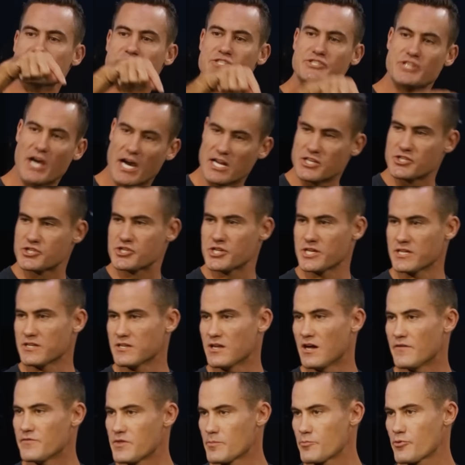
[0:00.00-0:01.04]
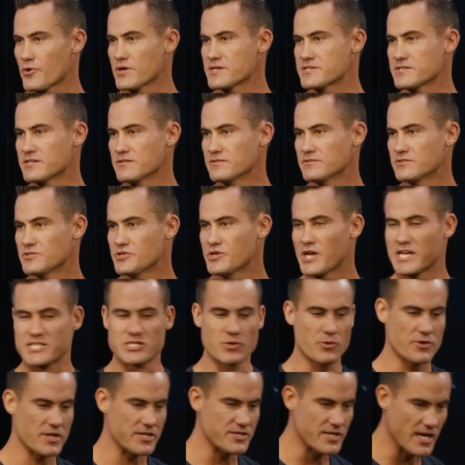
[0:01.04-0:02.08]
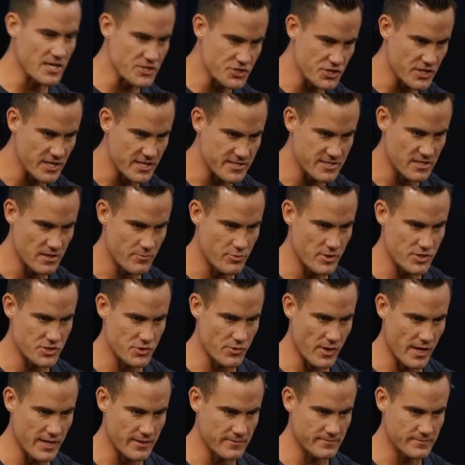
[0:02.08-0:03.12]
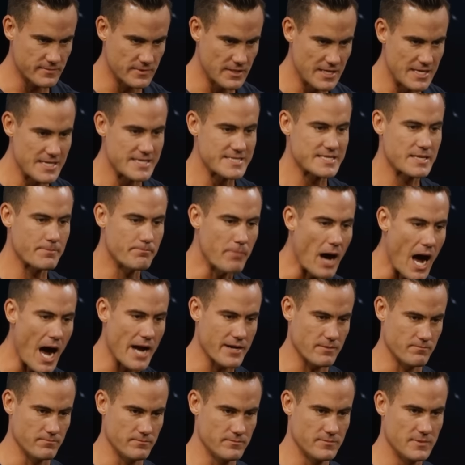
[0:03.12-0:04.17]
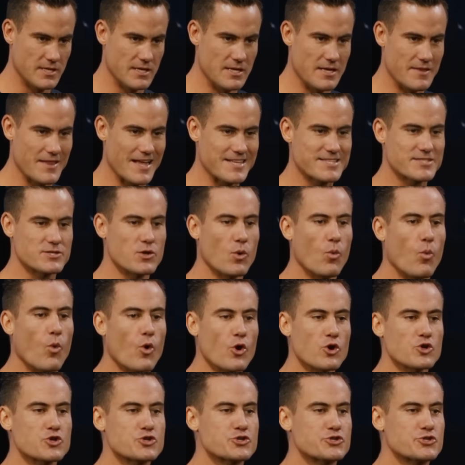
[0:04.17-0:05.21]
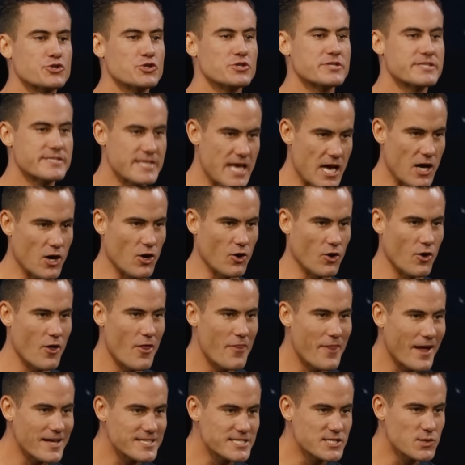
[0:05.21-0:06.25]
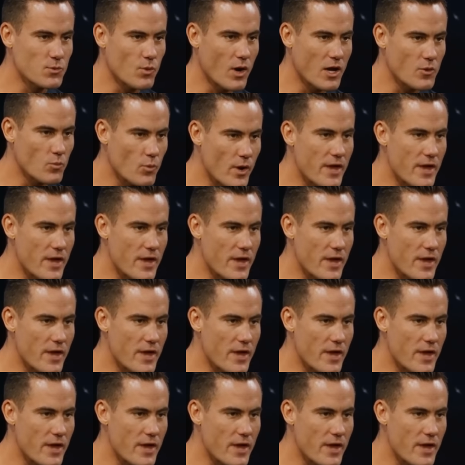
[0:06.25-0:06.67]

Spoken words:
dungeon of the prison. You guys know where the dungeon is in the prison, right? The bottom. That's the worst cell. That's the one